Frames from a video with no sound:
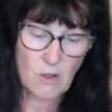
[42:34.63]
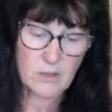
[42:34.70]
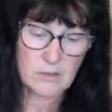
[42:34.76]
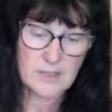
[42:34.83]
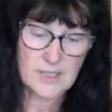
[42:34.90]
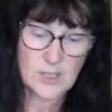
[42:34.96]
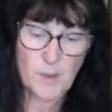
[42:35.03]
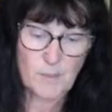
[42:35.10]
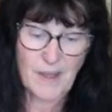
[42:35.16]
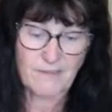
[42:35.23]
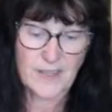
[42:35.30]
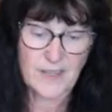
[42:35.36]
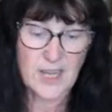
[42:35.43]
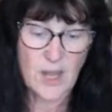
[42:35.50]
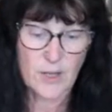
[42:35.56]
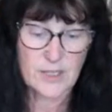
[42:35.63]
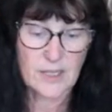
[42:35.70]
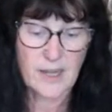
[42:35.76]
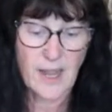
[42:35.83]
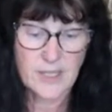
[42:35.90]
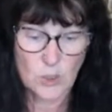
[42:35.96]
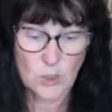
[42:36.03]
on some of my videos
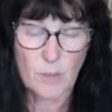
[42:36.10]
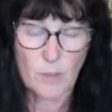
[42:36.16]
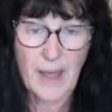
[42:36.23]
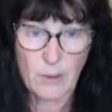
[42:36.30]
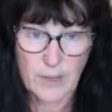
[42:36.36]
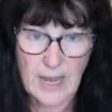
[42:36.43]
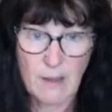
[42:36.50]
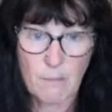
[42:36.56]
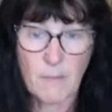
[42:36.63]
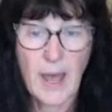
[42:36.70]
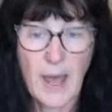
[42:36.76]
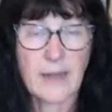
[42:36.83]
that I do about him,